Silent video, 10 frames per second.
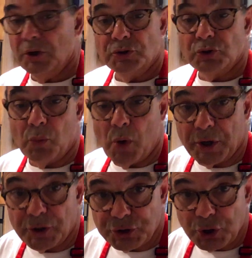So I wanted
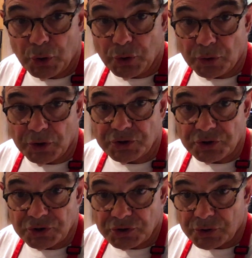to show you, this
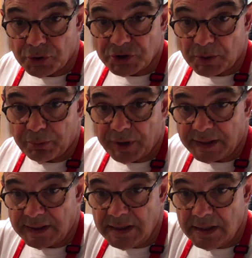is
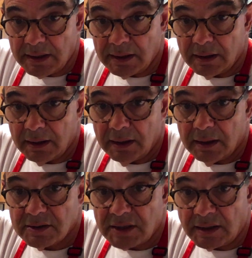strozzapreti,
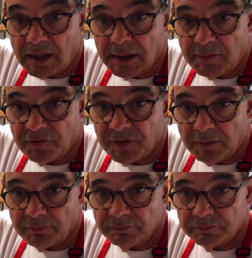Santa
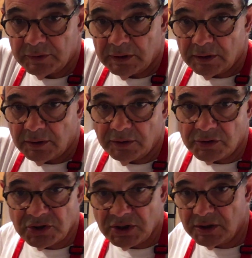Ninfa. You can
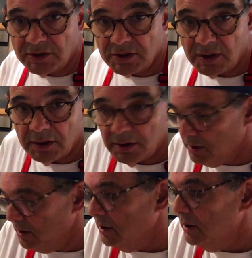see it's
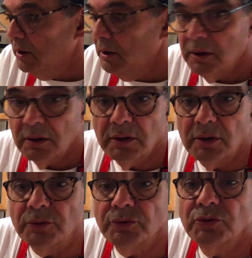
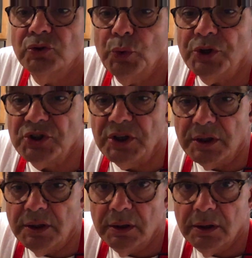little
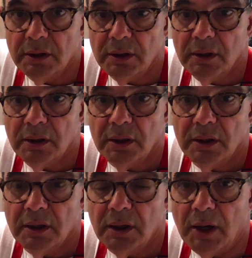twisted
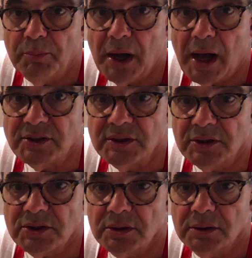
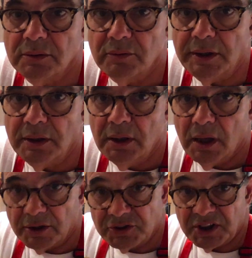pastas, right? I'm
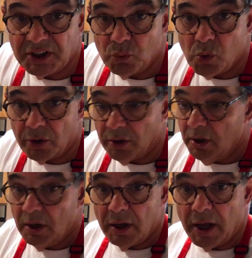going to stick it in the water.
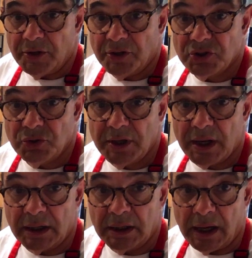And this you can get
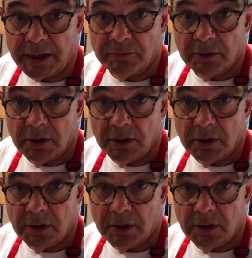online.